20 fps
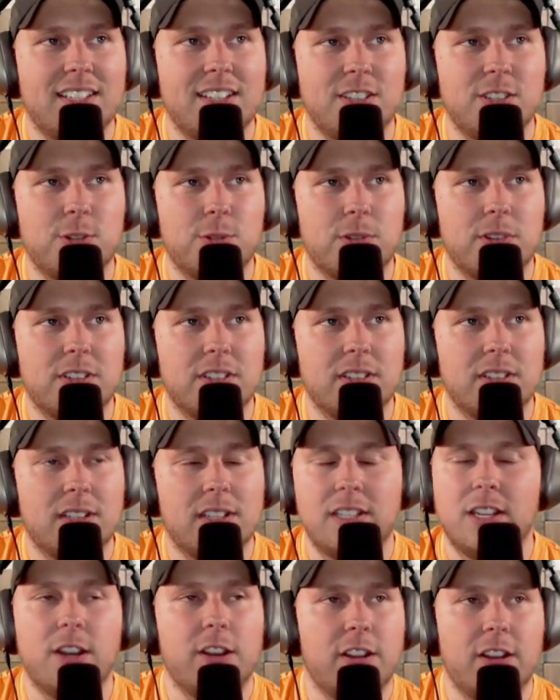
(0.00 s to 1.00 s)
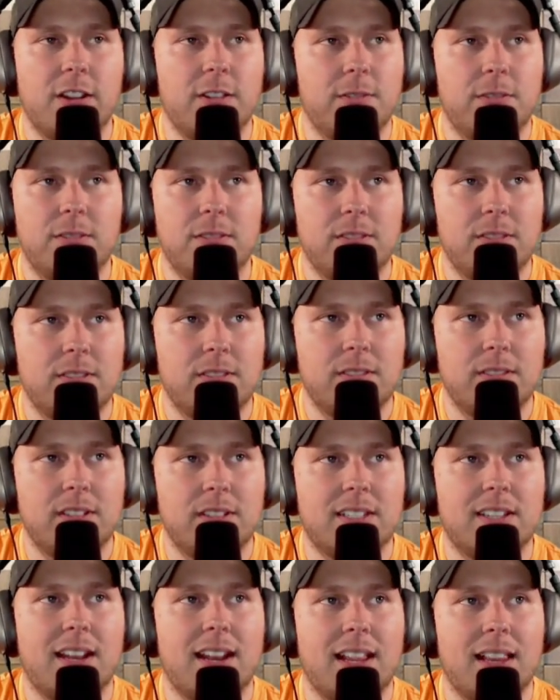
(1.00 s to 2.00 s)
It's in Georgia. No.
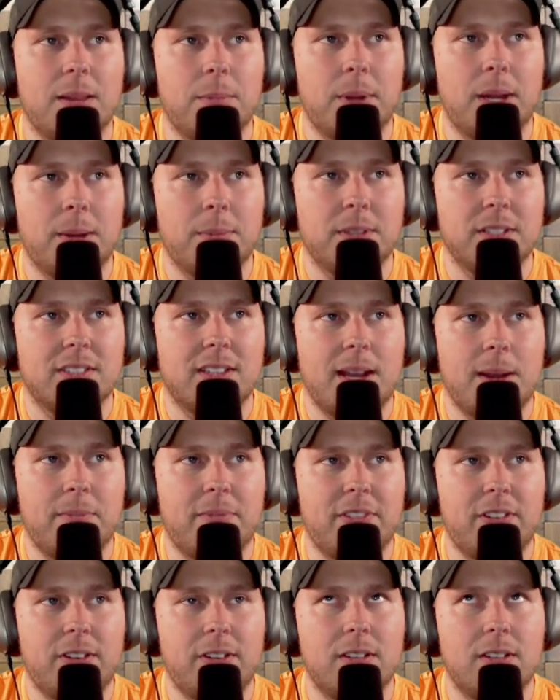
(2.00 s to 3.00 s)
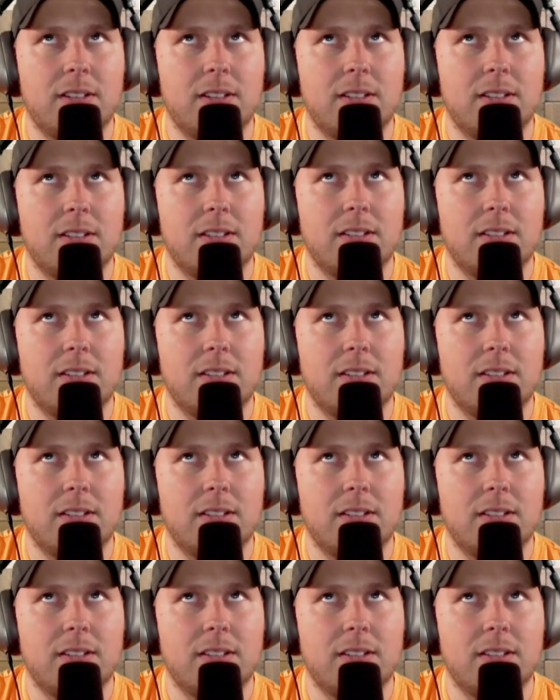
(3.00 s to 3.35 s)
It's in Alabama. Samford